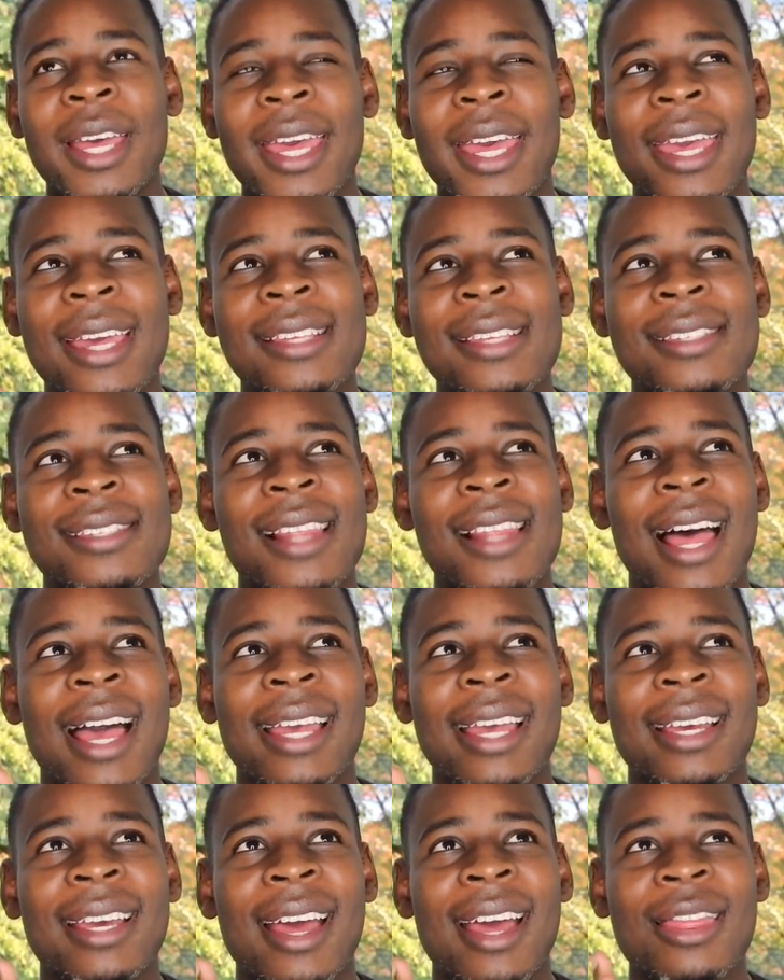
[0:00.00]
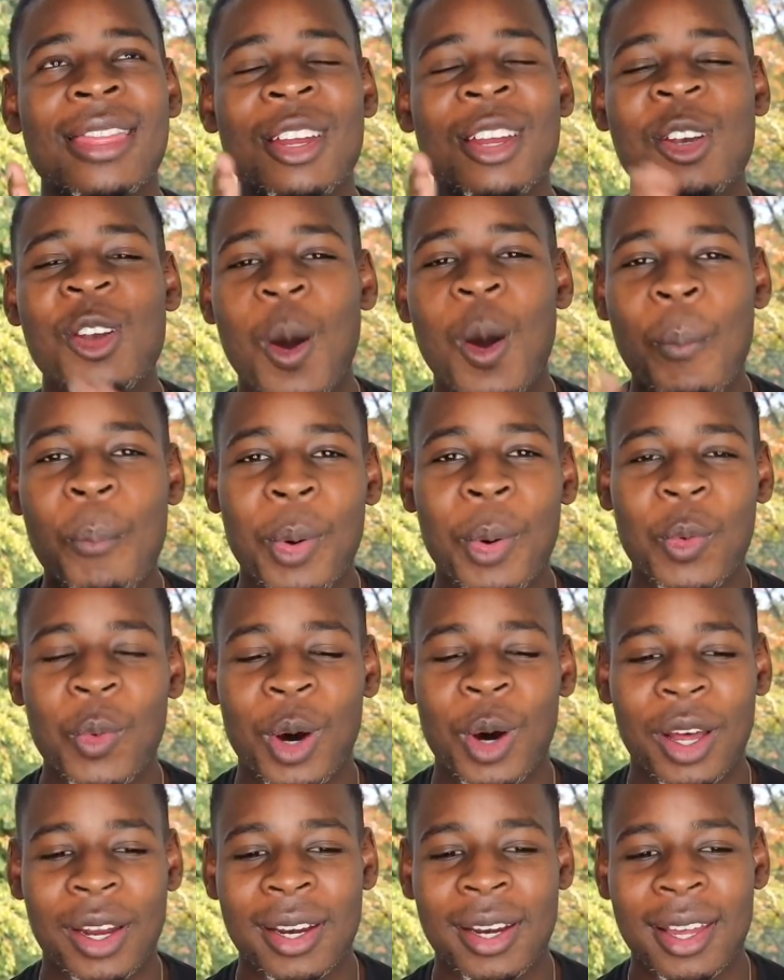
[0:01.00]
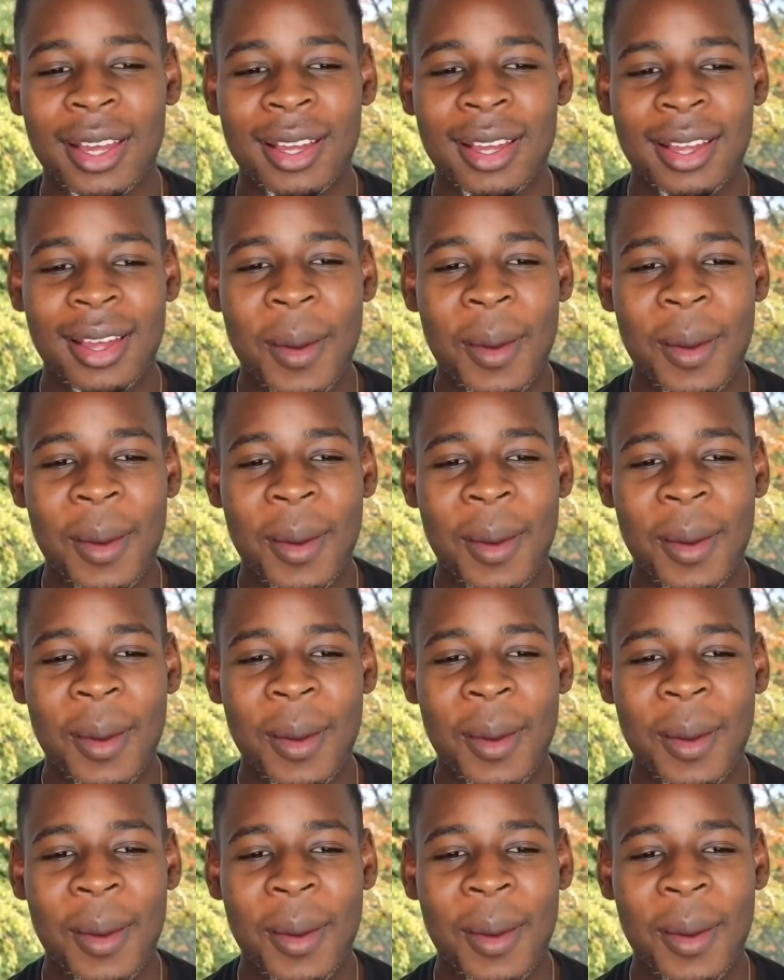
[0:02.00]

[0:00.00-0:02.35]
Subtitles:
is like the #1